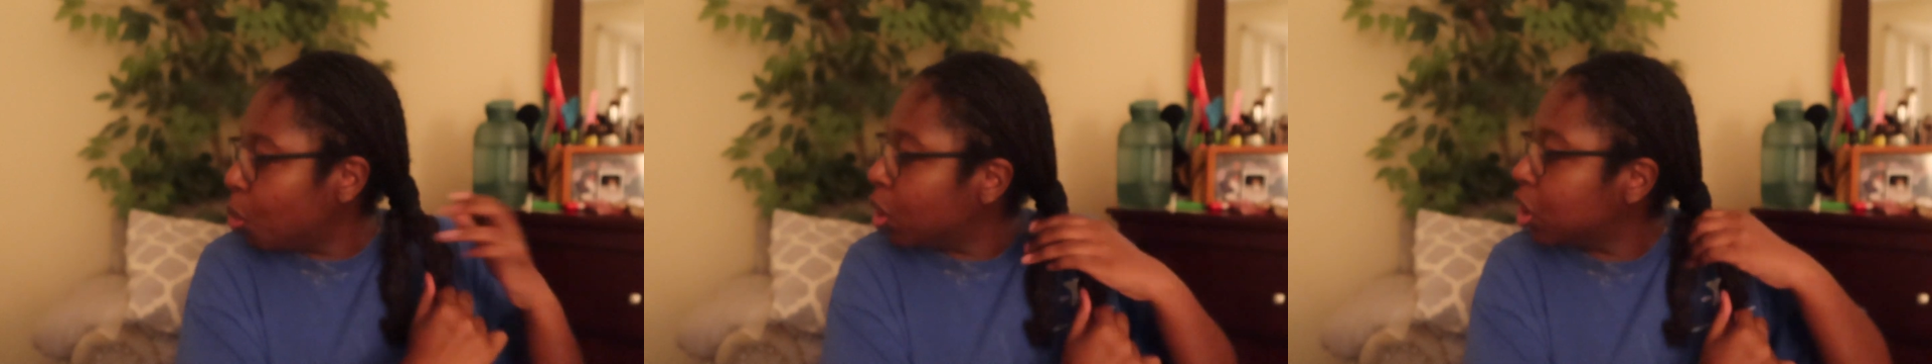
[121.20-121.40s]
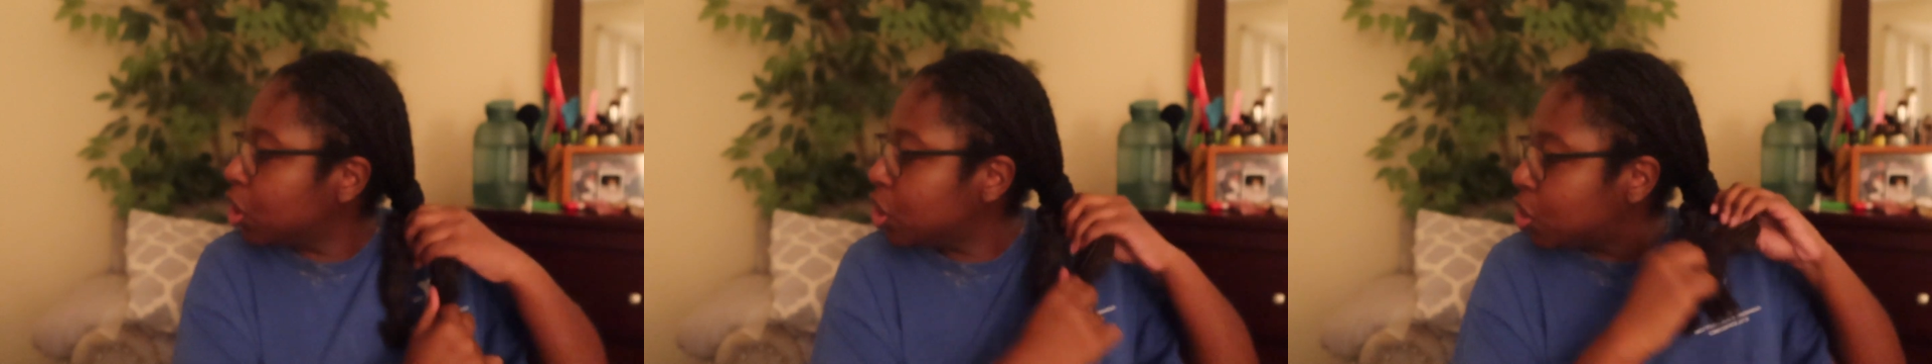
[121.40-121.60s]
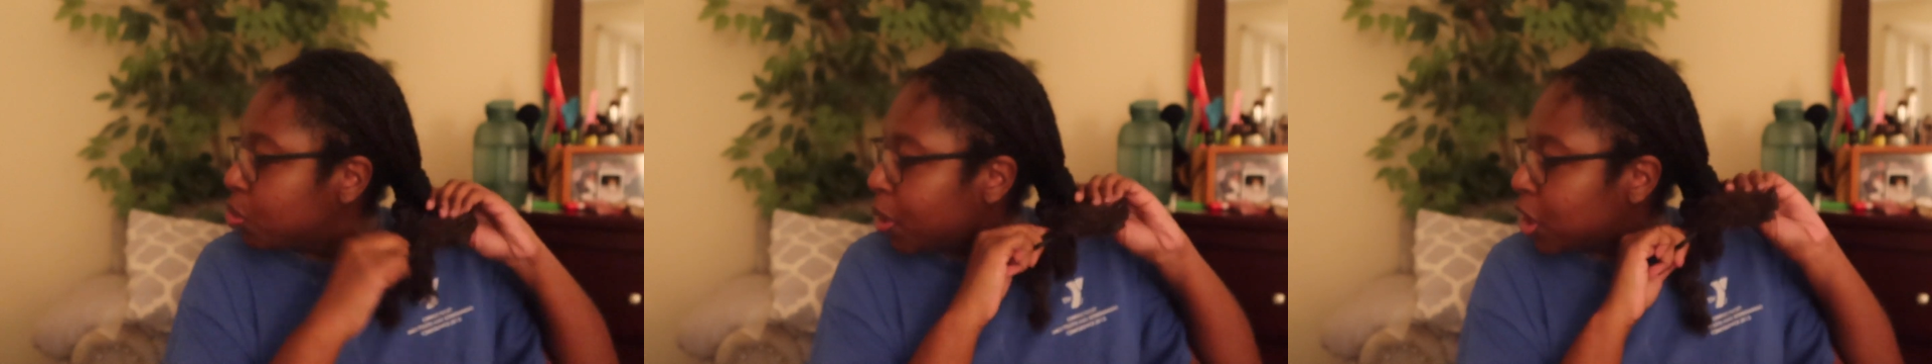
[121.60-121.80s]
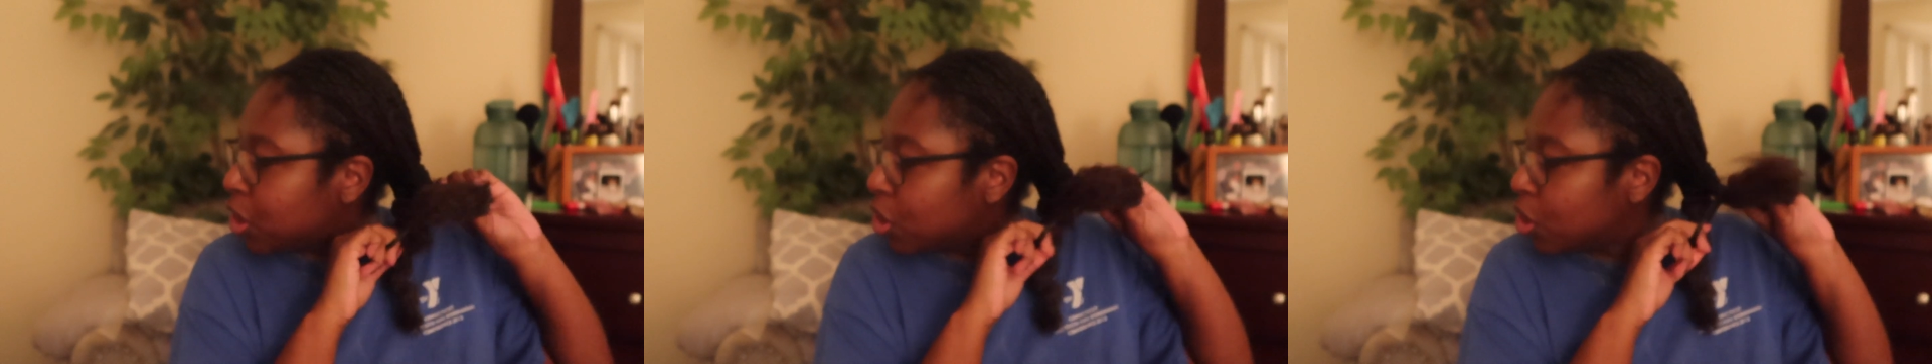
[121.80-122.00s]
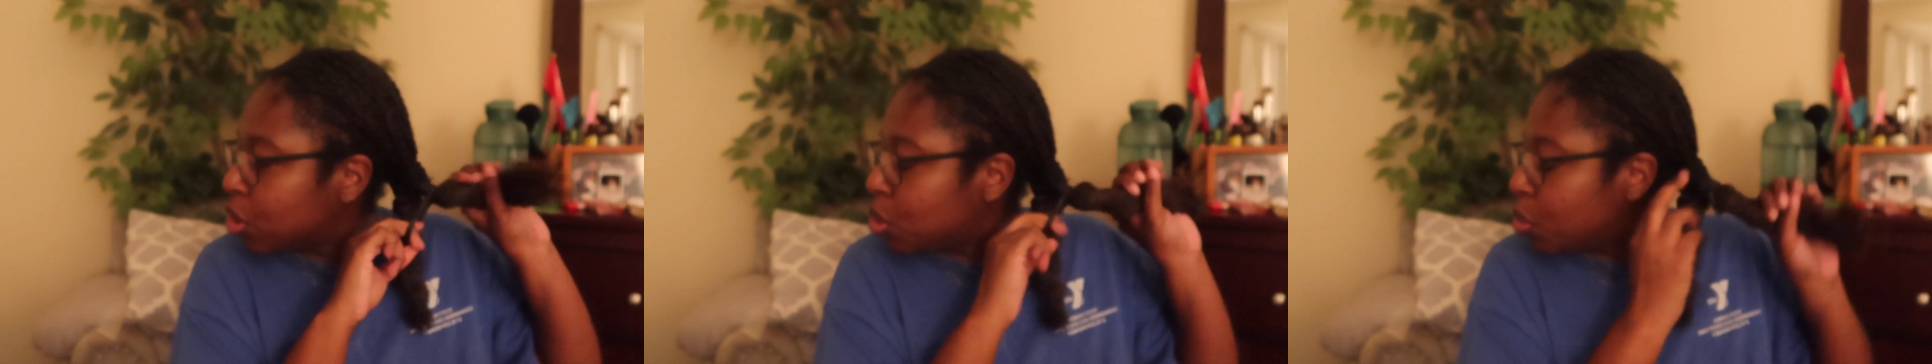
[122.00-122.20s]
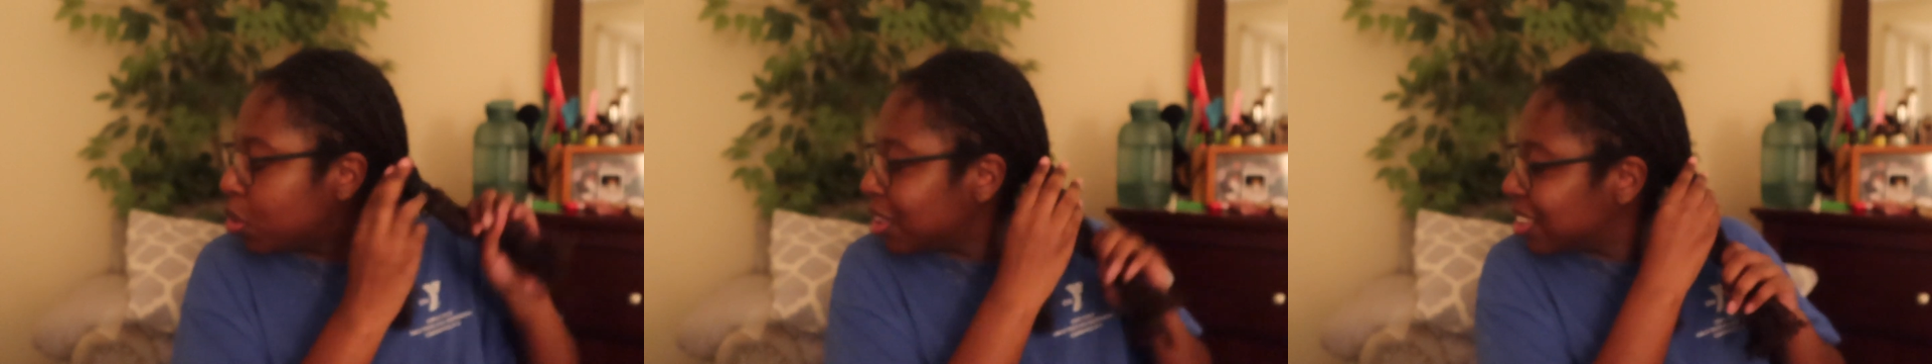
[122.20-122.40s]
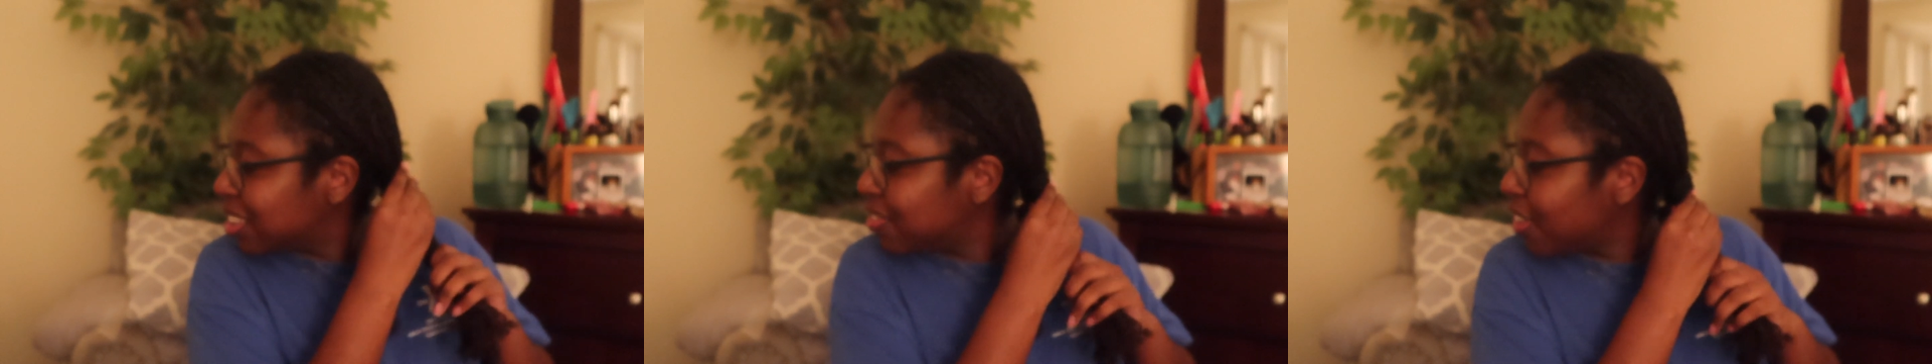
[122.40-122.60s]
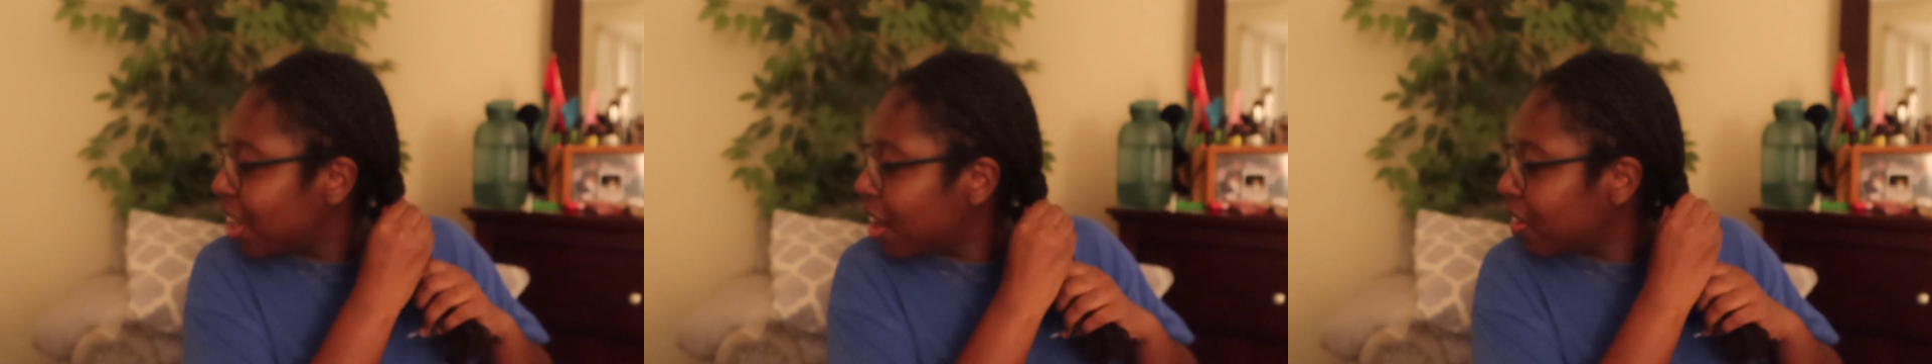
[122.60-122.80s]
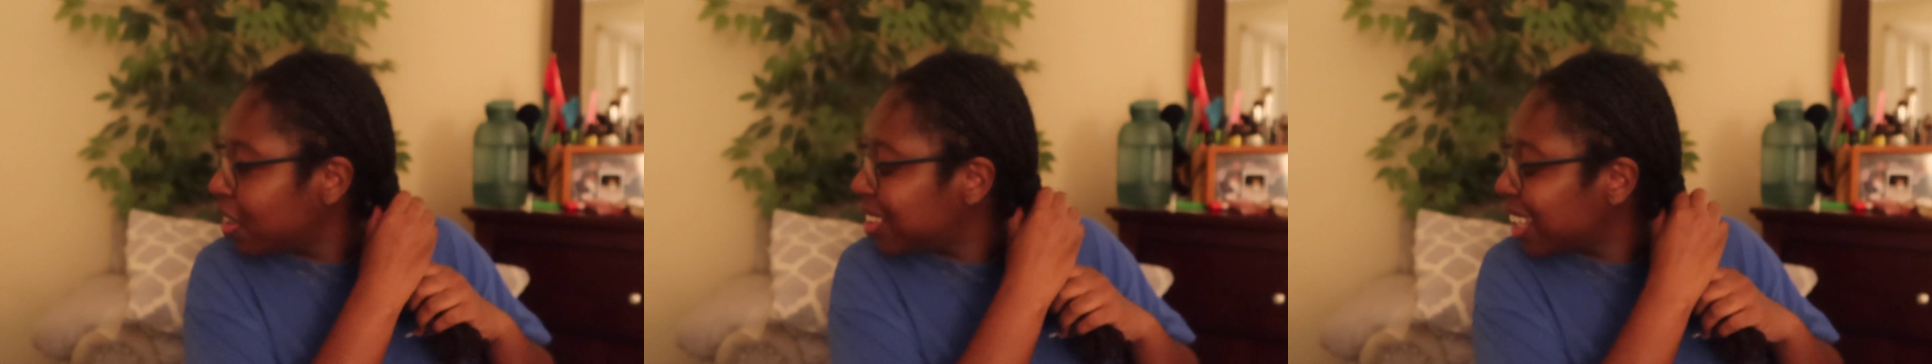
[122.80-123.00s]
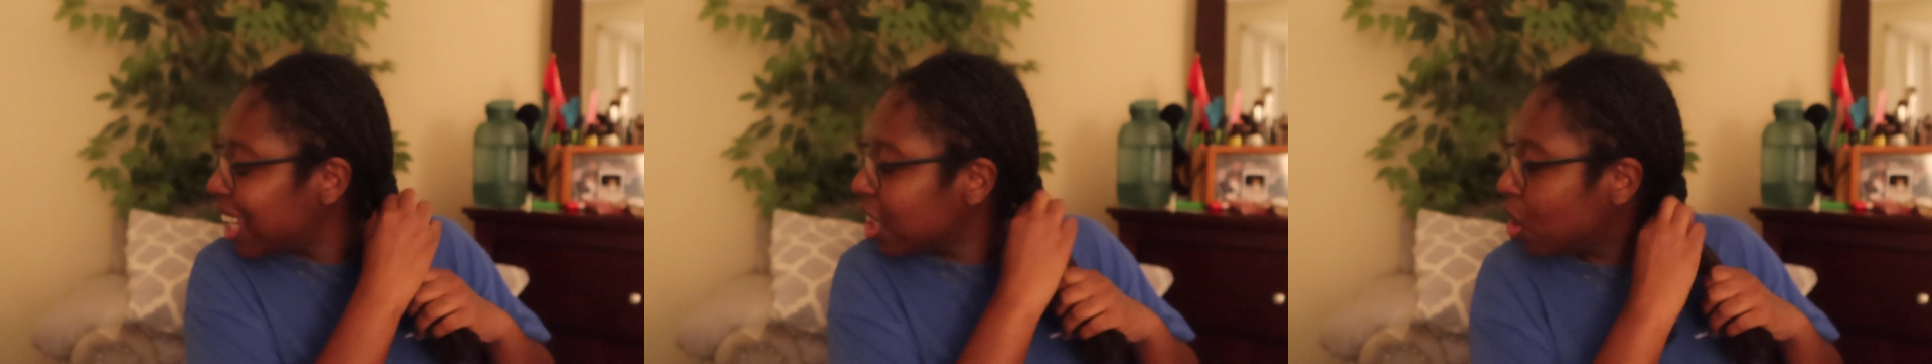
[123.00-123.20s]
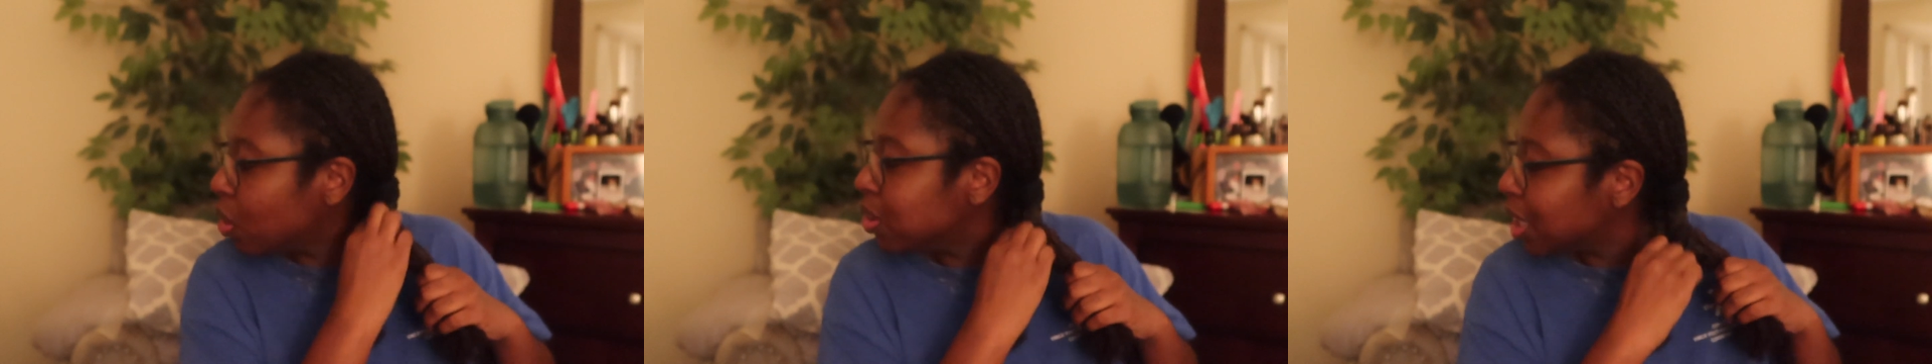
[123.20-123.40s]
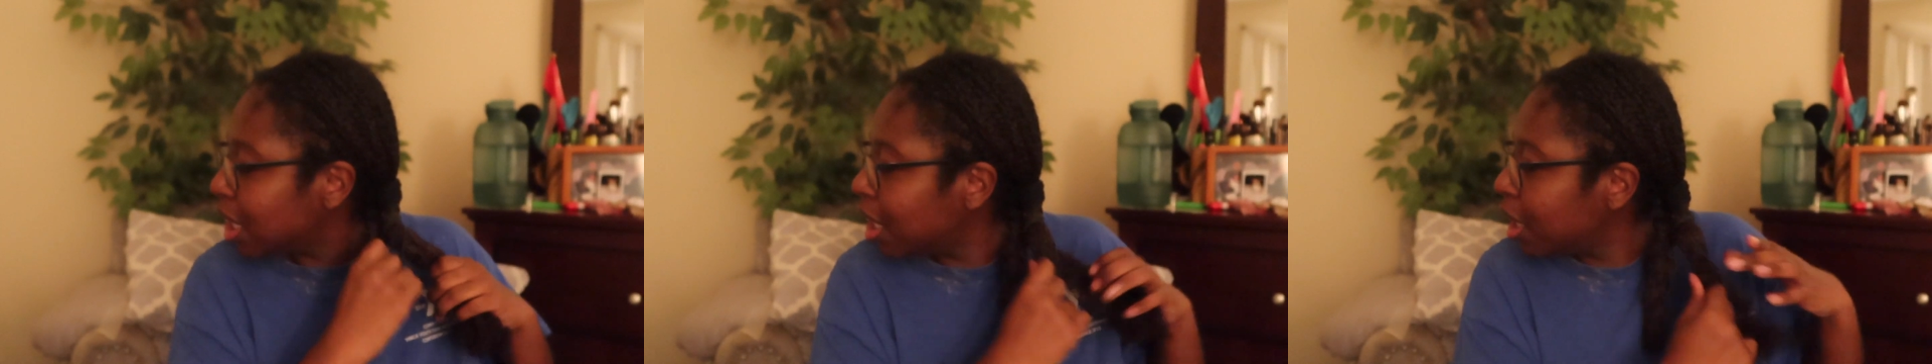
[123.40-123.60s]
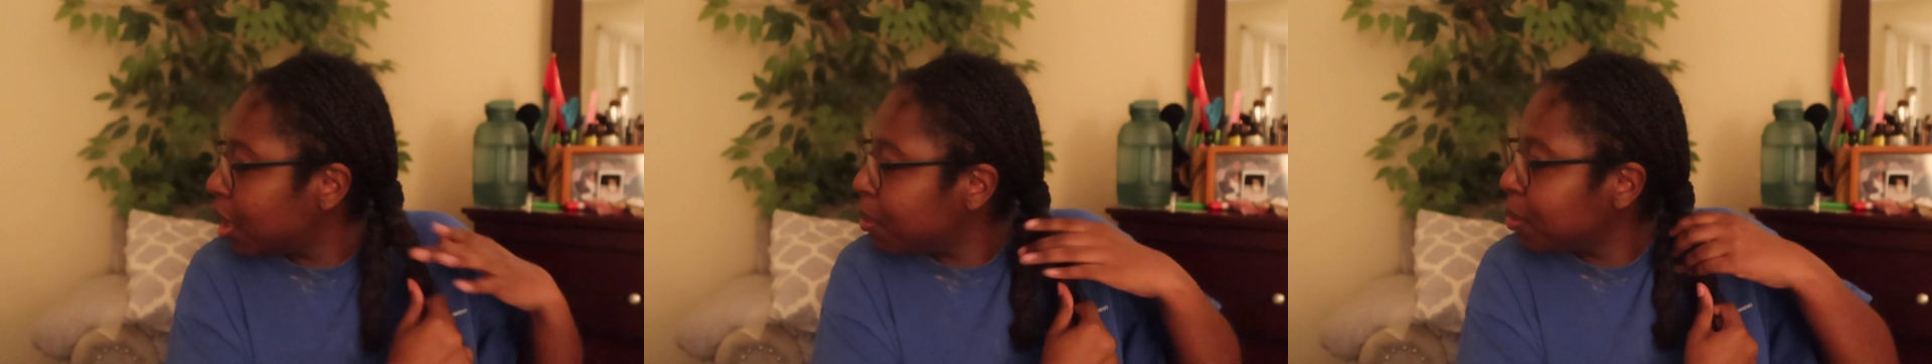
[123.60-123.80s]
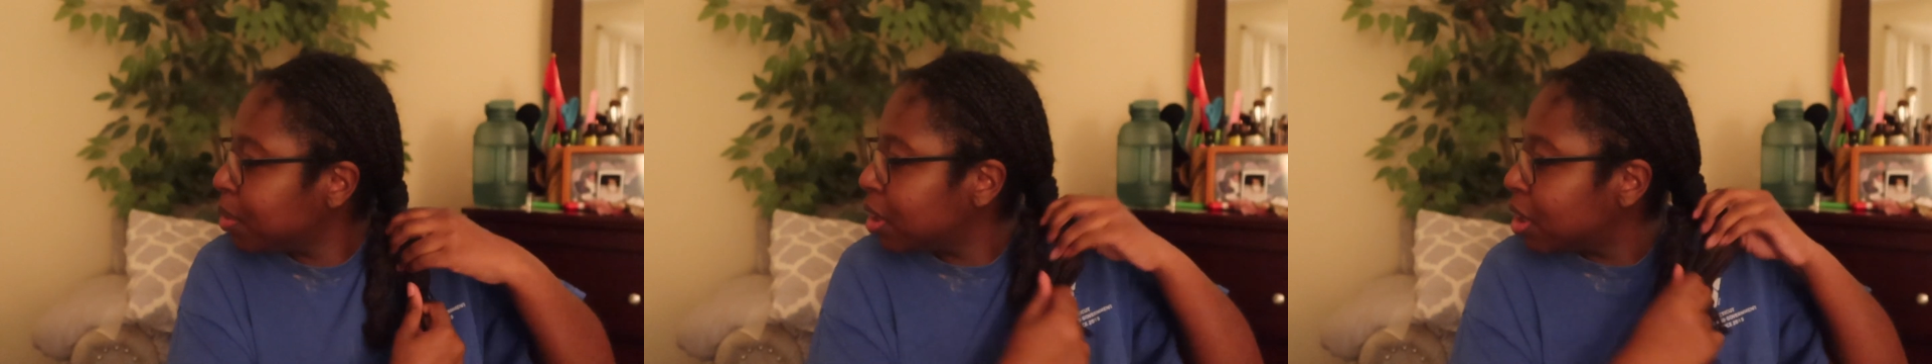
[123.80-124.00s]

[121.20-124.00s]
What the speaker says: want to just make sure you're doing this take your time,